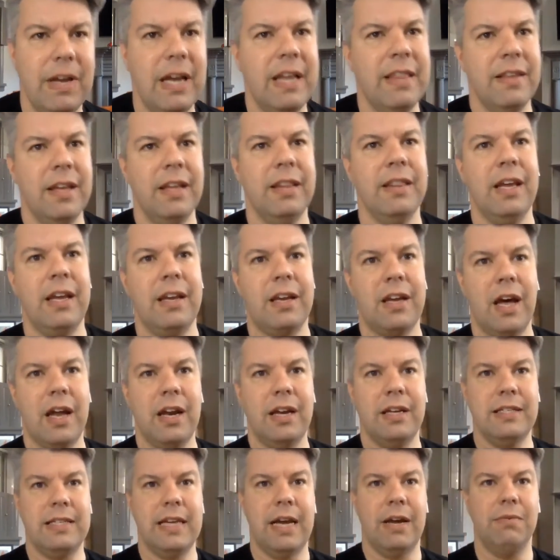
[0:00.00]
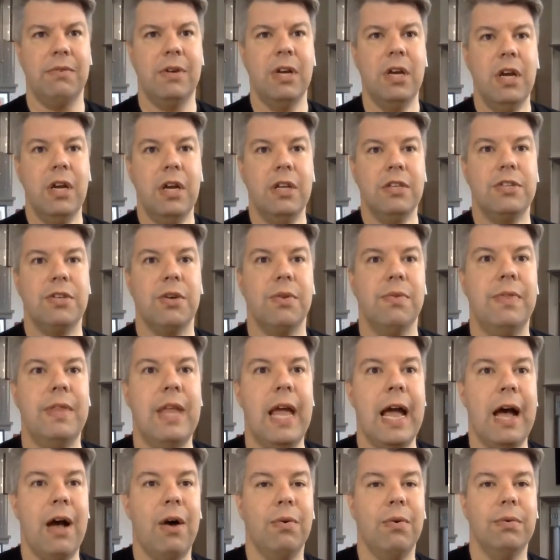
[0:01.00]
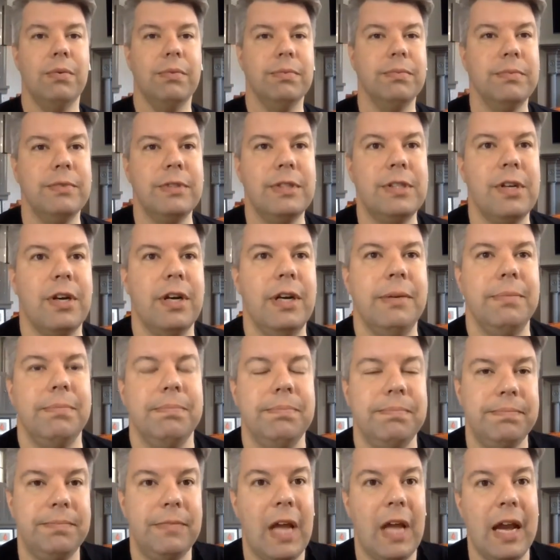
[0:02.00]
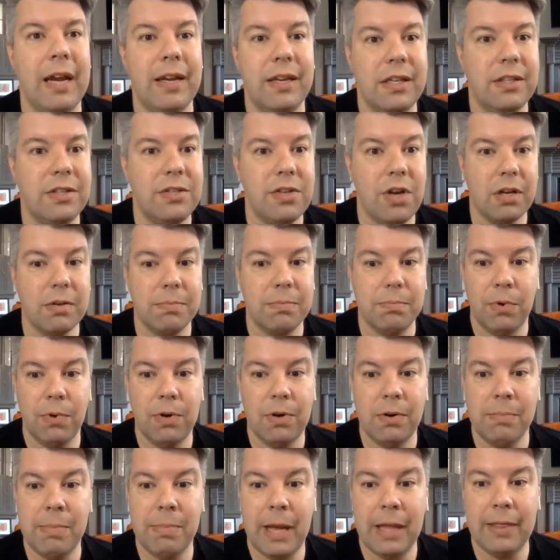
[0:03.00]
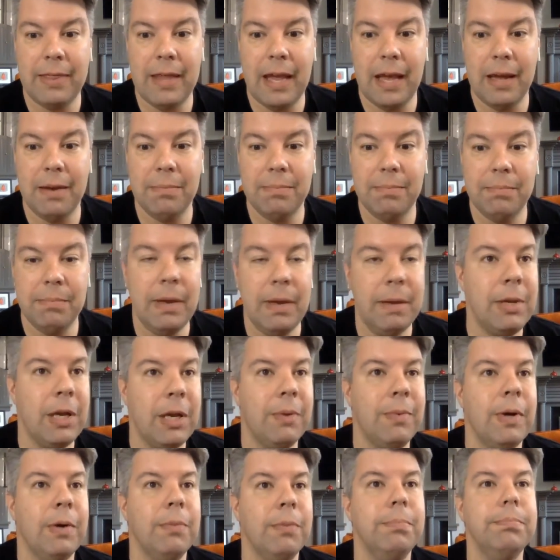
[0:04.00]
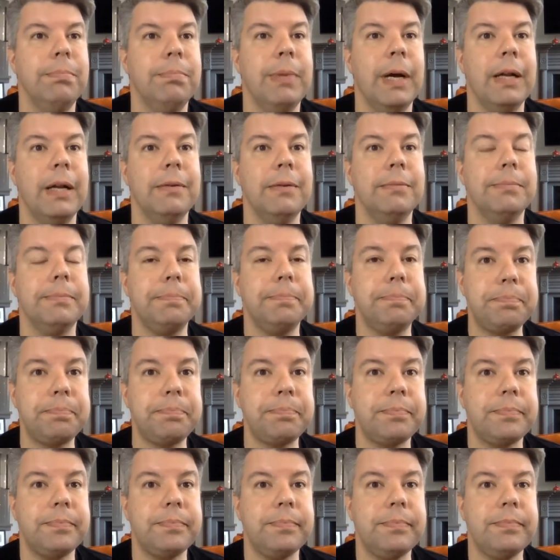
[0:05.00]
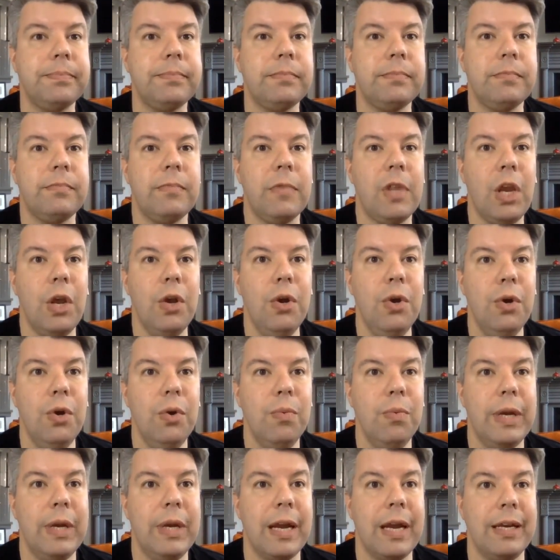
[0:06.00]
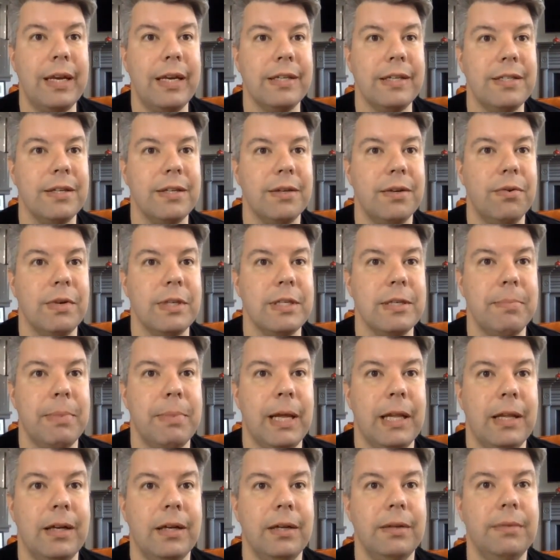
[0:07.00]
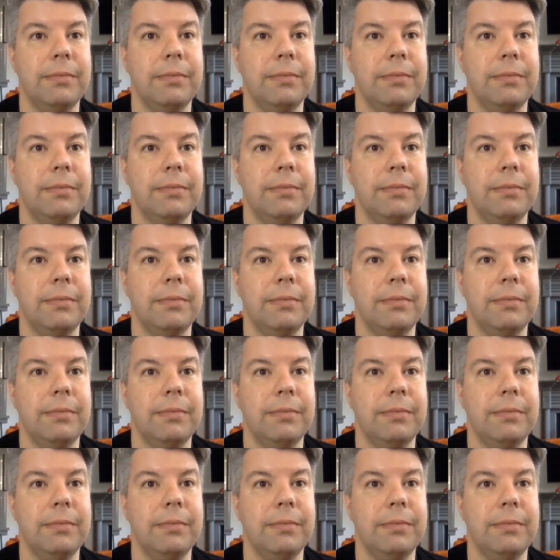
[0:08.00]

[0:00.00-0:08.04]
And then they cut it down. So now, sorry, I could talk more about that. Maybe I will. But we got to get to Grizabella.